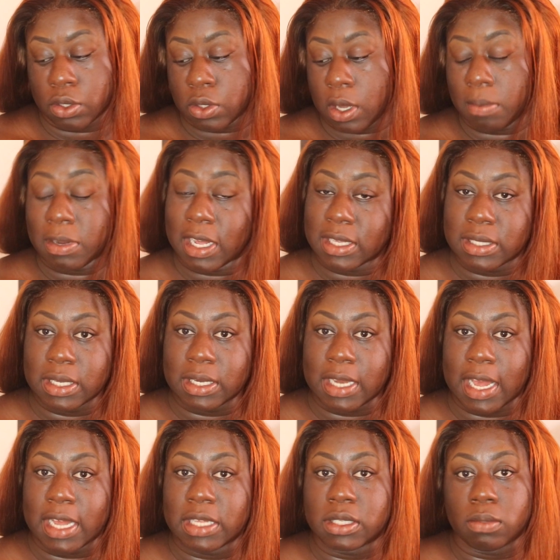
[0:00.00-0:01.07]
So I'm guessing
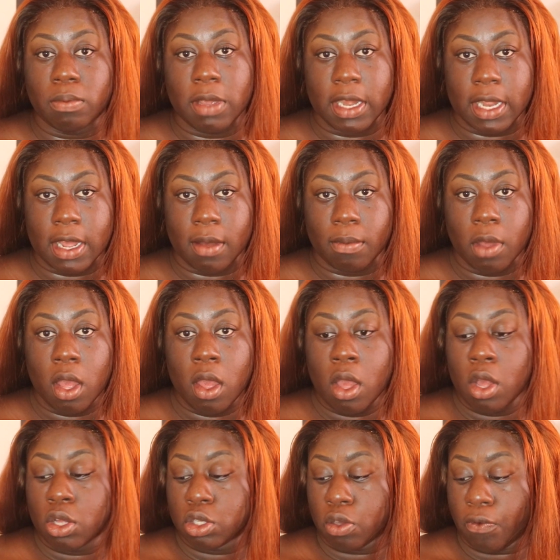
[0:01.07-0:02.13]
that it's medium
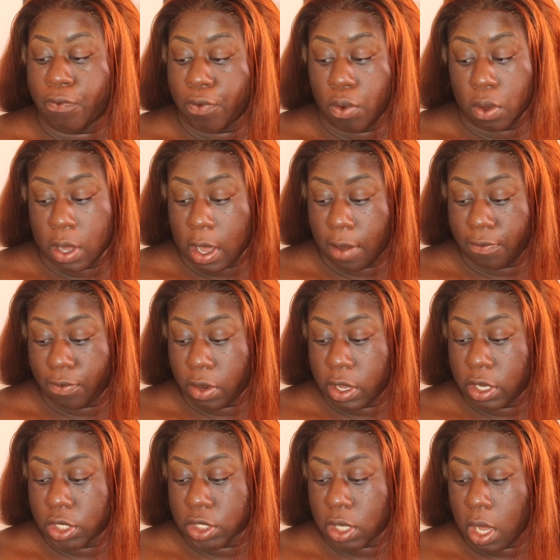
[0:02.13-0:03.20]
to full
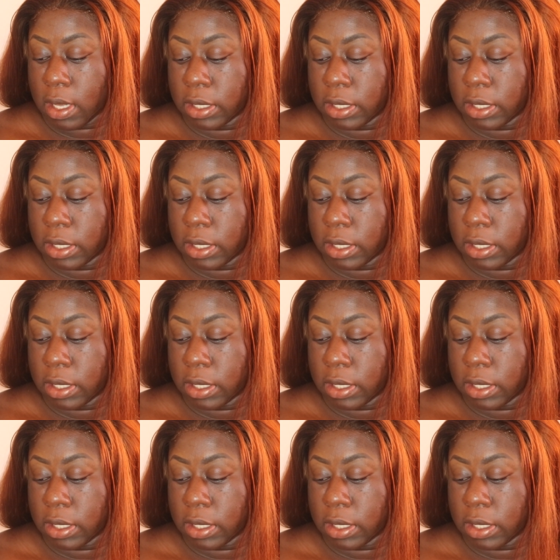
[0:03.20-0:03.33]
coverage.